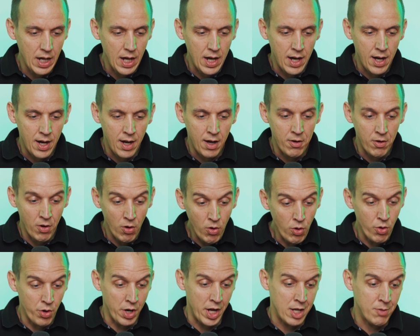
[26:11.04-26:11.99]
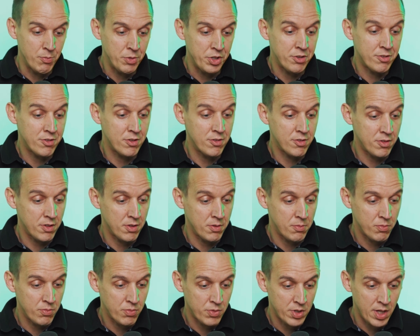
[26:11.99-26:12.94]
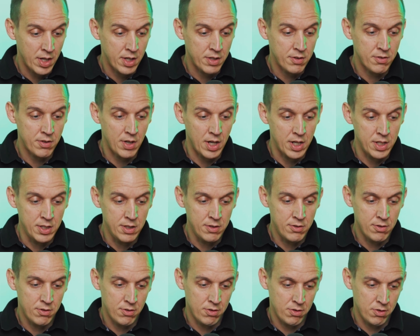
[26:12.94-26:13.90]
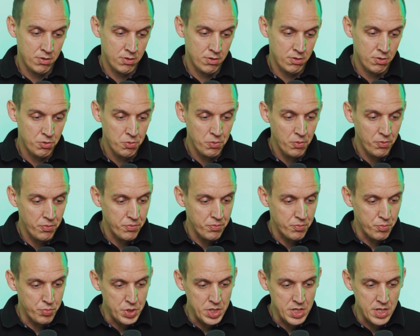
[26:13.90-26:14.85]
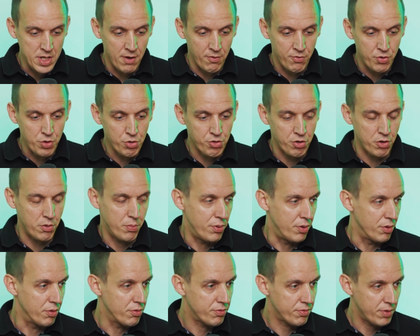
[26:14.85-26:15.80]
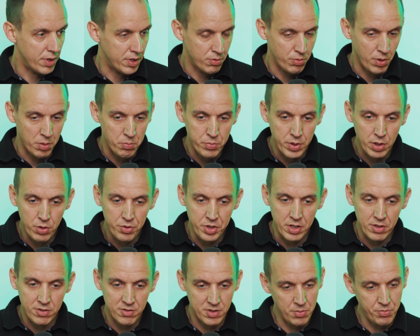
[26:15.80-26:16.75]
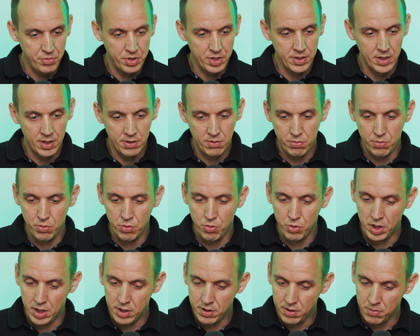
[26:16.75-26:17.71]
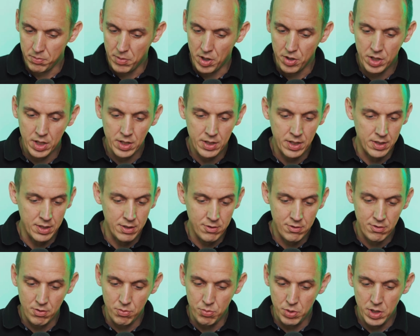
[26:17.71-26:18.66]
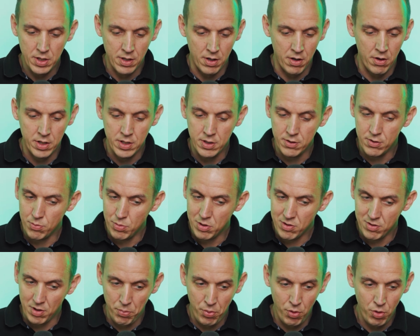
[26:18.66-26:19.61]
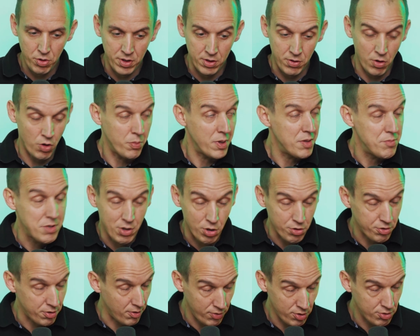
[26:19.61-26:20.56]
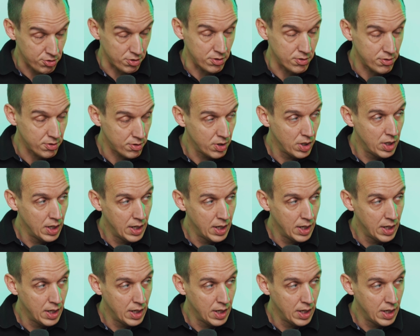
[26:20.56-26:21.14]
Or I am in the system that I need to be future-proof, and I'm building something that will hit in market and needs to be there and need to be supported, or maybe cost-efficient.